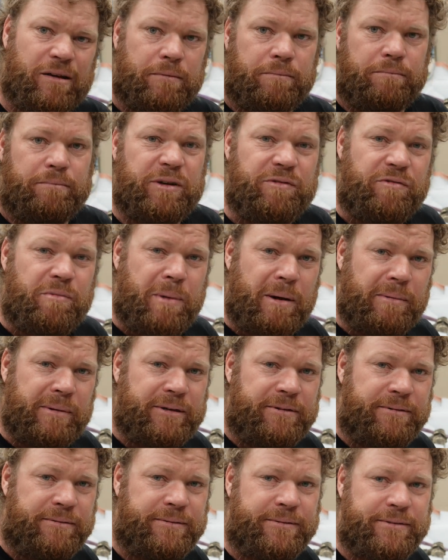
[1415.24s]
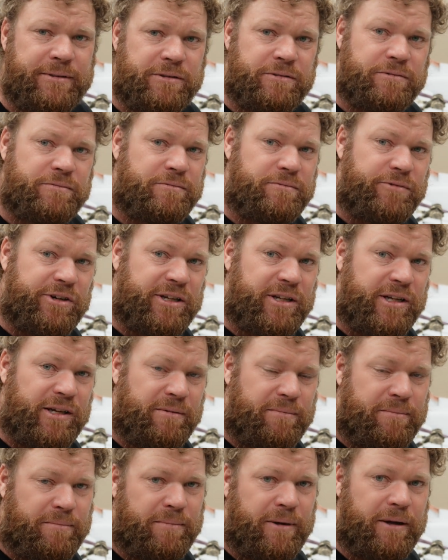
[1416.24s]
Bit of a bummer, really,
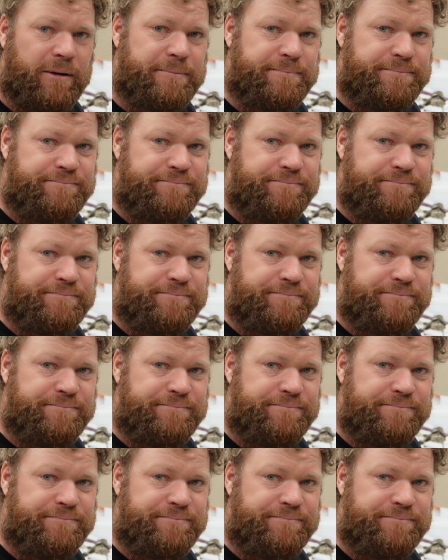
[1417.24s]
but